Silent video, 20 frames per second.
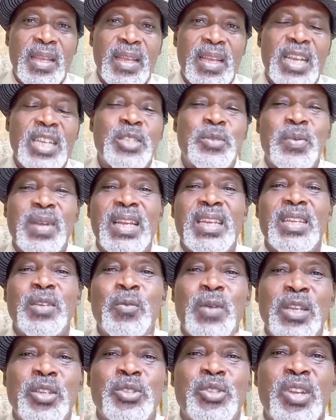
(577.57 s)
Especially
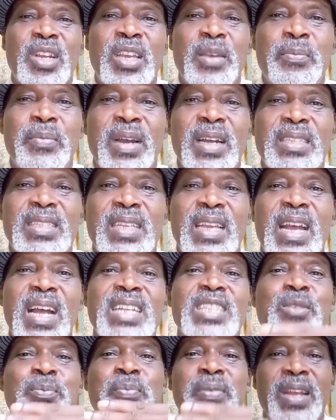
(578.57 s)
when you talk about
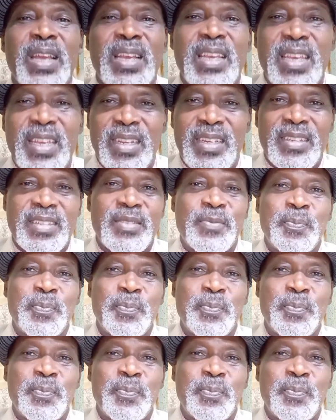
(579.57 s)
heartbreaking.